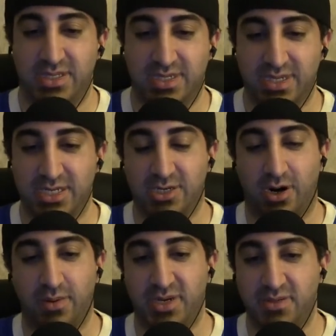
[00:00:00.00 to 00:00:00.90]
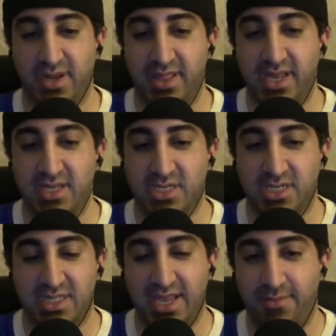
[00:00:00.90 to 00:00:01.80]
It's such garbage, man. That is
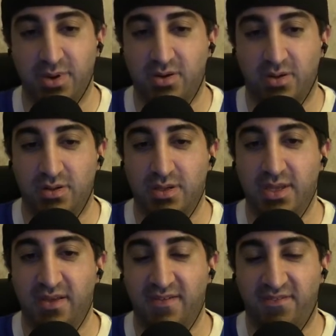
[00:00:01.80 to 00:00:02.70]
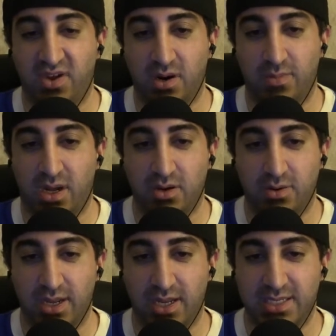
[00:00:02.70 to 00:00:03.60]
typical fear
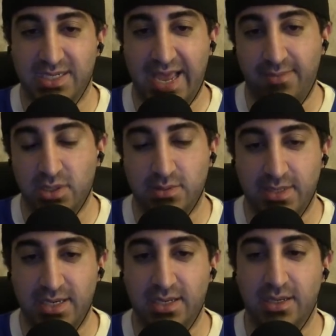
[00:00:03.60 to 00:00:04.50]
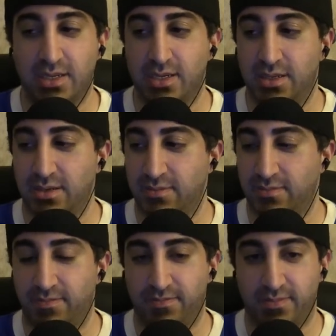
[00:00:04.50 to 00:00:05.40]
mongering establishment
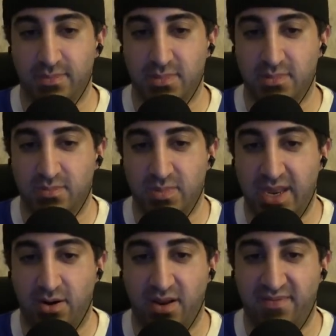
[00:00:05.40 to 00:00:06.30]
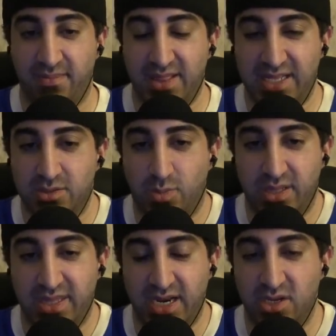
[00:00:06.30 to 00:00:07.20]
narrative. I mean, that's
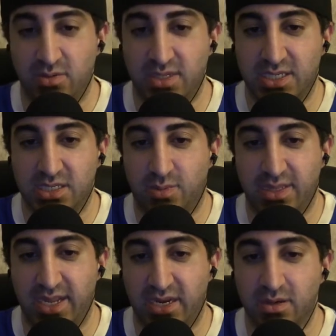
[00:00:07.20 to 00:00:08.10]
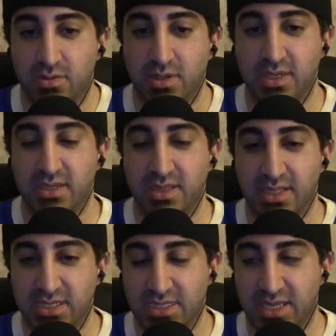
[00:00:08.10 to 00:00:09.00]
what they do. This is what they do.
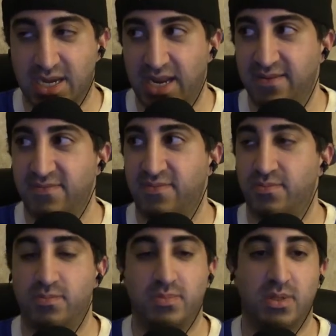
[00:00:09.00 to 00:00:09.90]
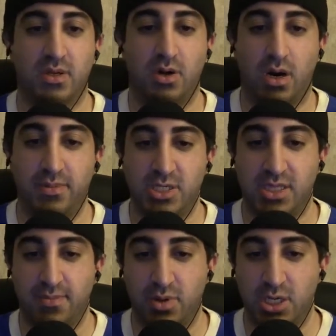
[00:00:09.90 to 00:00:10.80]
This is the kind of garbage
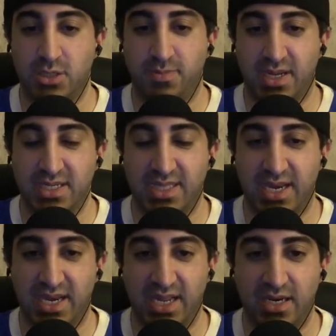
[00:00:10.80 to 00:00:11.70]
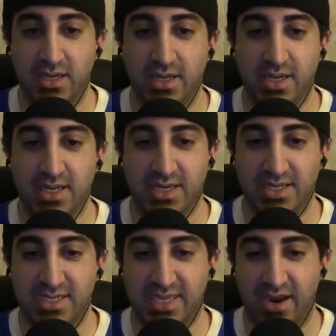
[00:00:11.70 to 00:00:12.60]
they push because they need
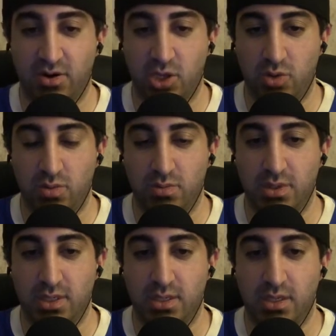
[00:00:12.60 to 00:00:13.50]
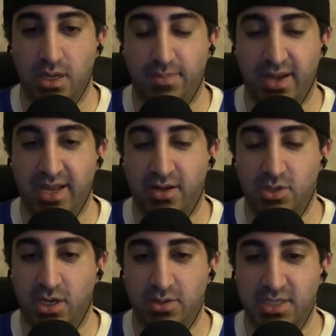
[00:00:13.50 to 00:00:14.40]
to scare you about how
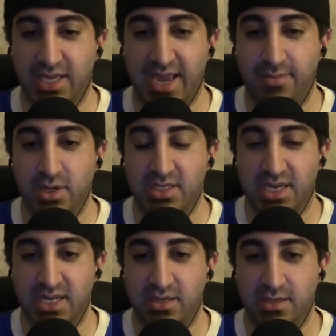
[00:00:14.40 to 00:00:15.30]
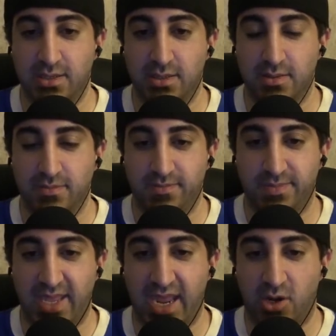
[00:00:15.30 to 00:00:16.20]
Tulsi Gabbard is going to
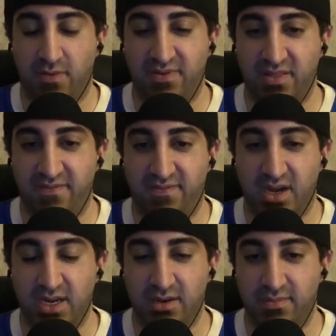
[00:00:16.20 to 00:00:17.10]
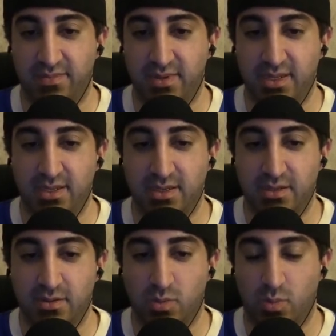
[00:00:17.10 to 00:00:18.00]
take over the fucking
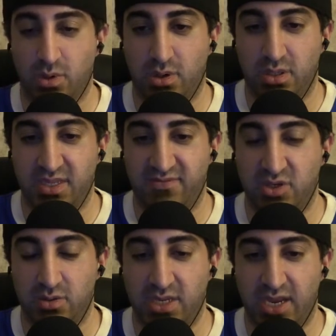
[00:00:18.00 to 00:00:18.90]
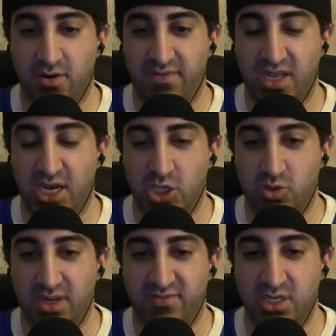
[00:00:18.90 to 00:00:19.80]
world if she, or take over the
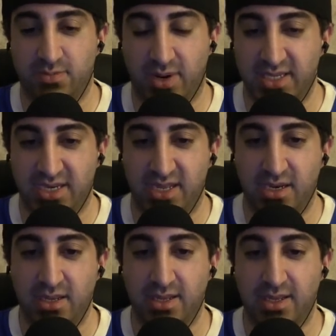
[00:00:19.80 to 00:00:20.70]
country if she's president.